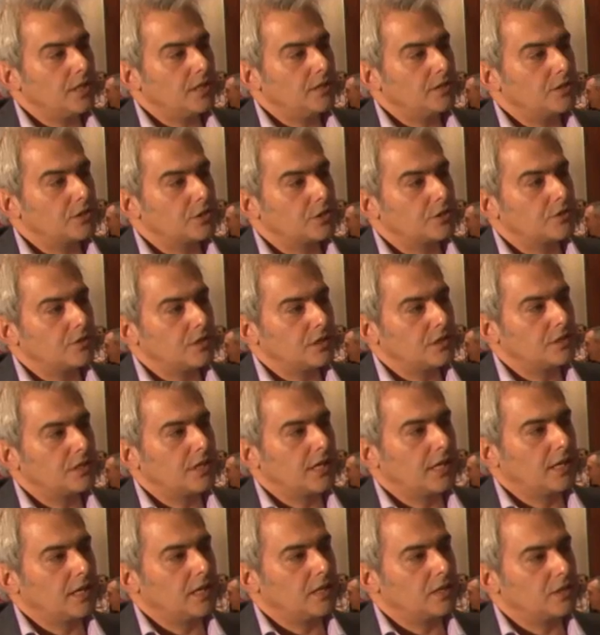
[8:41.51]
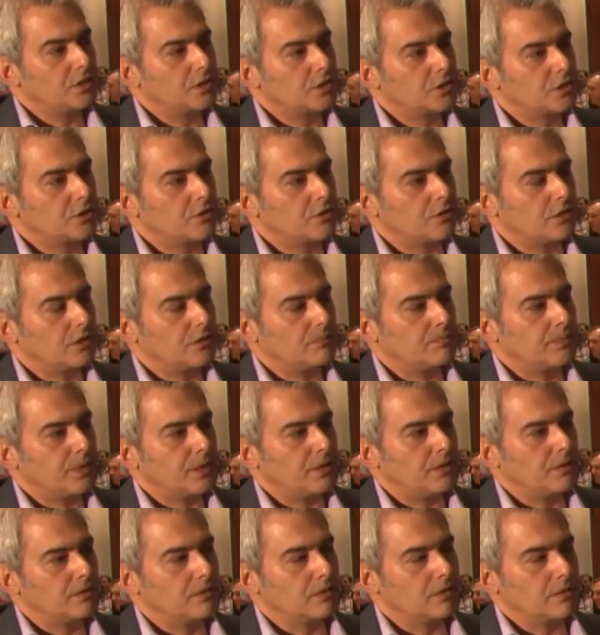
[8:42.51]
industry a tech industry?
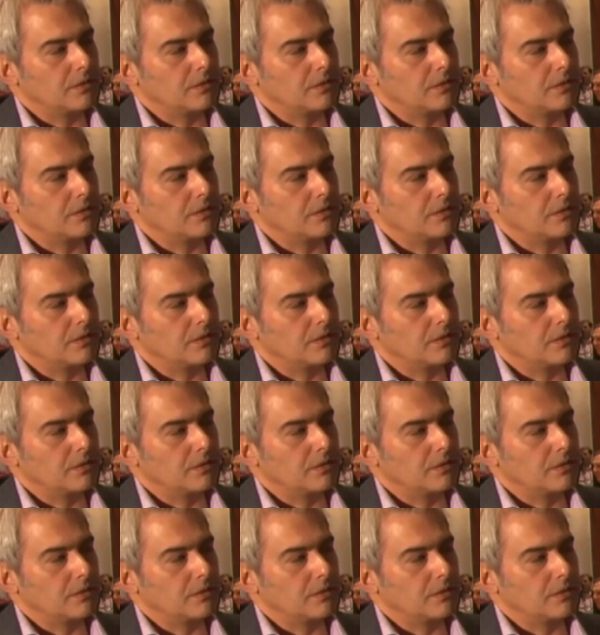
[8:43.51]
But